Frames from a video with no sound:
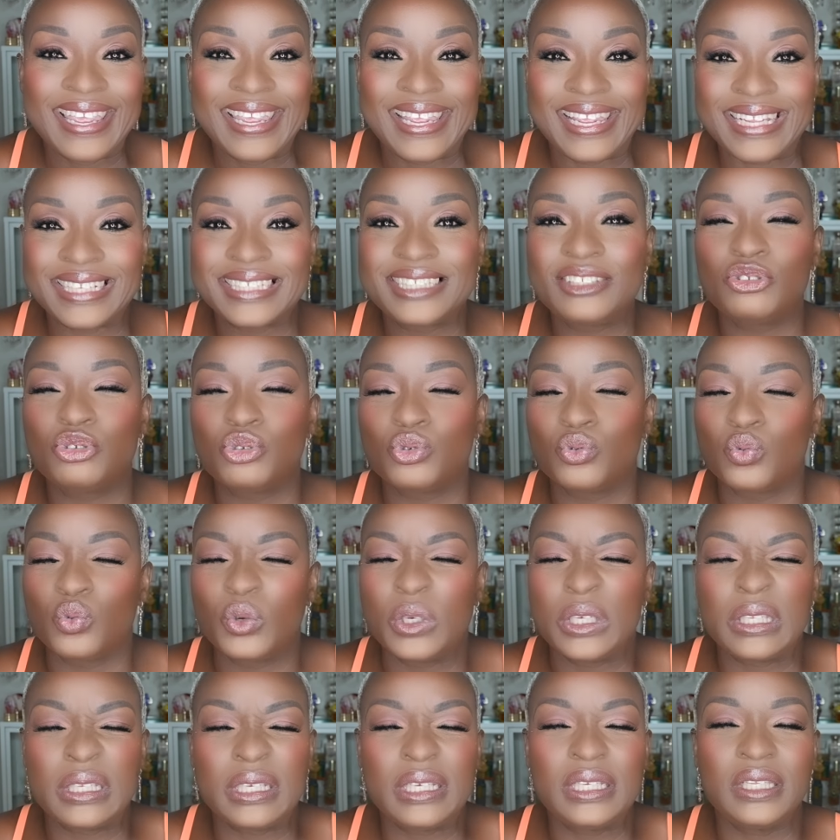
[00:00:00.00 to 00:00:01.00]
it's
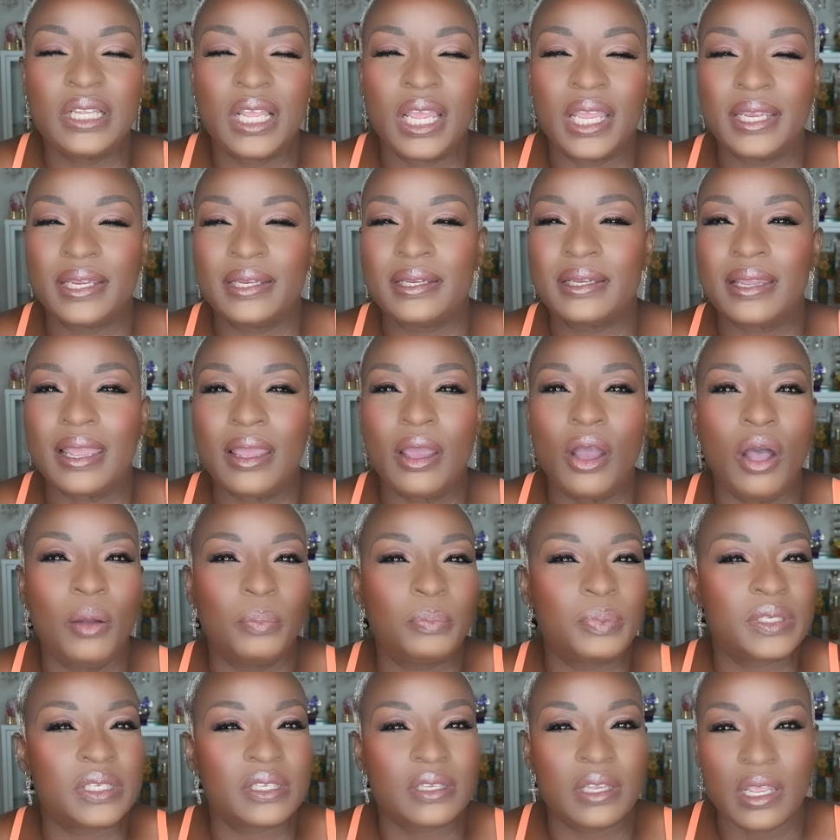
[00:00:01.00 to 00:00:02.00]
really like
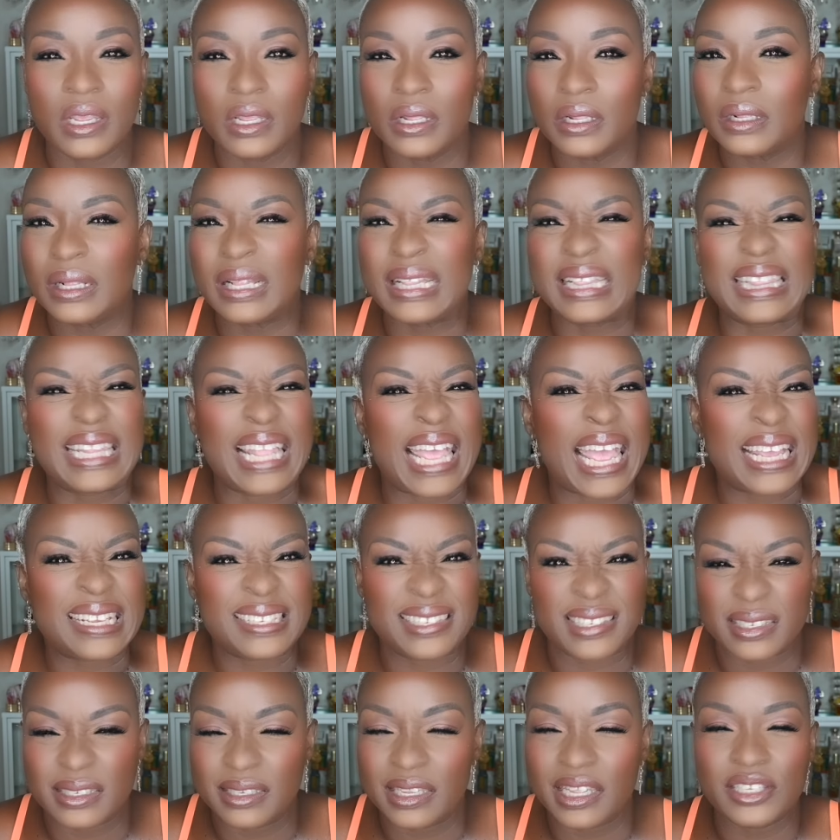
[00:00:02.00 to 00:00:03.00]
upscale,
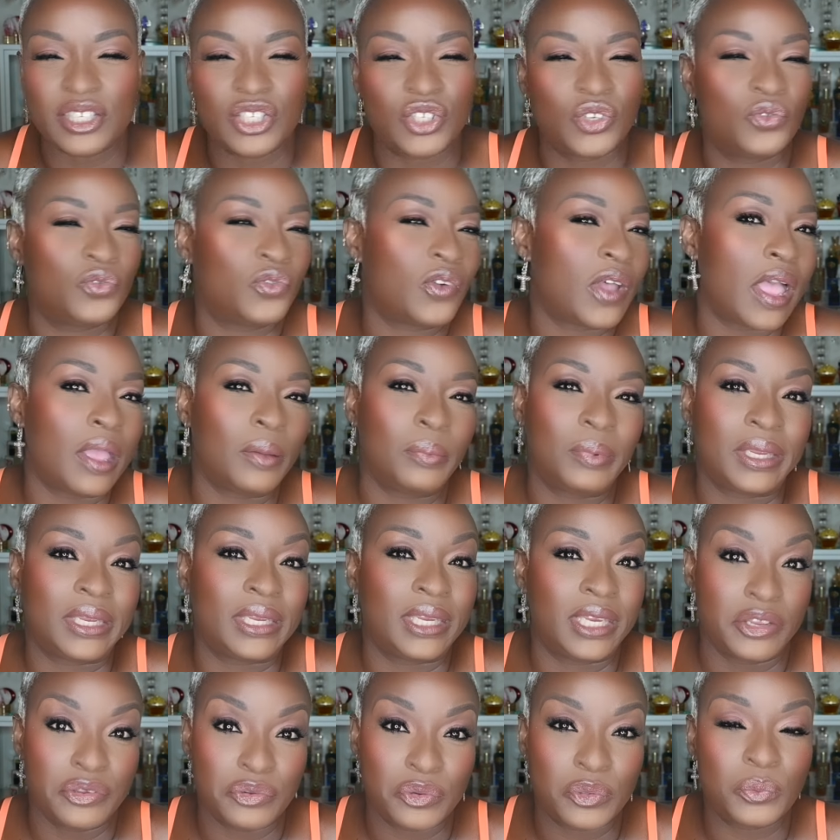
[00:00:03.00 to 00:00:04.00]
classy. That's the vibe
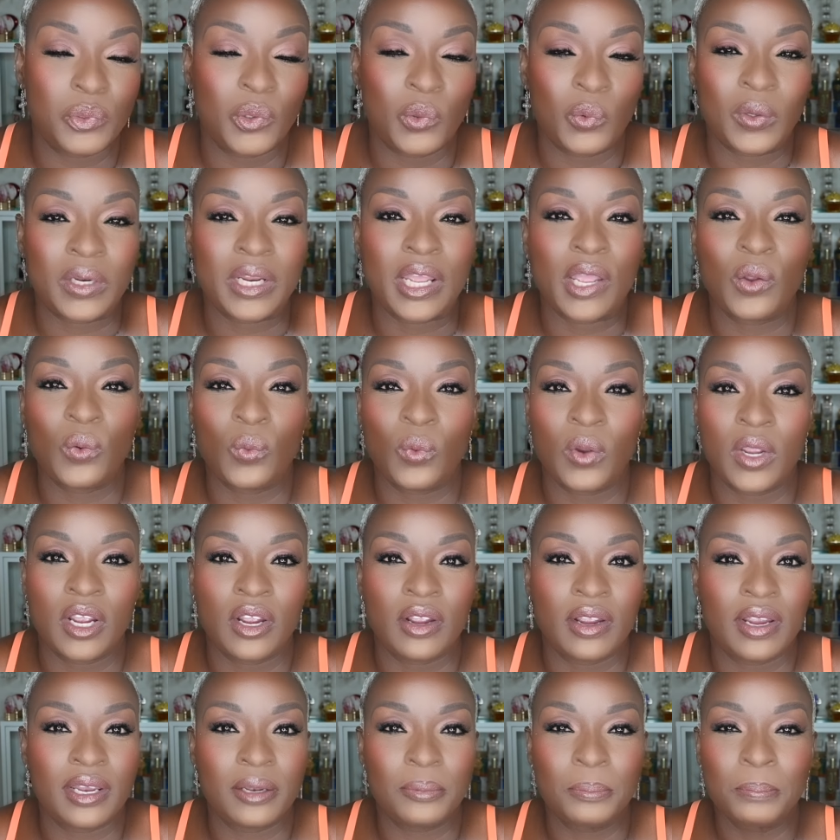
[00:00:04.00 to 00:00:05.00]
it gives me when I
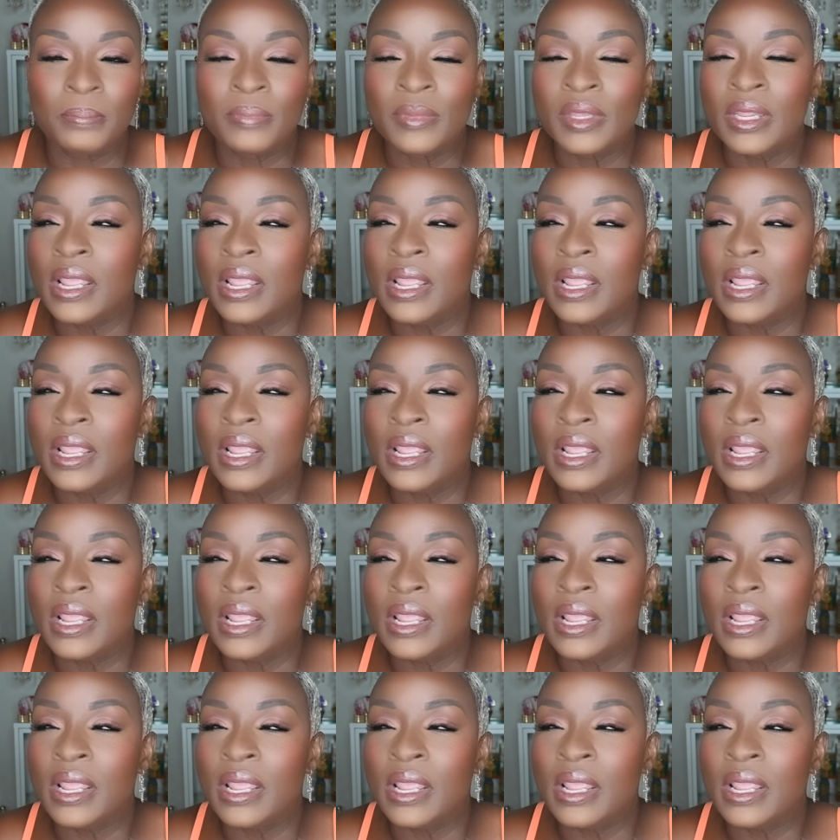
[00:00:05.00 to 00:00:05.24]
wear it.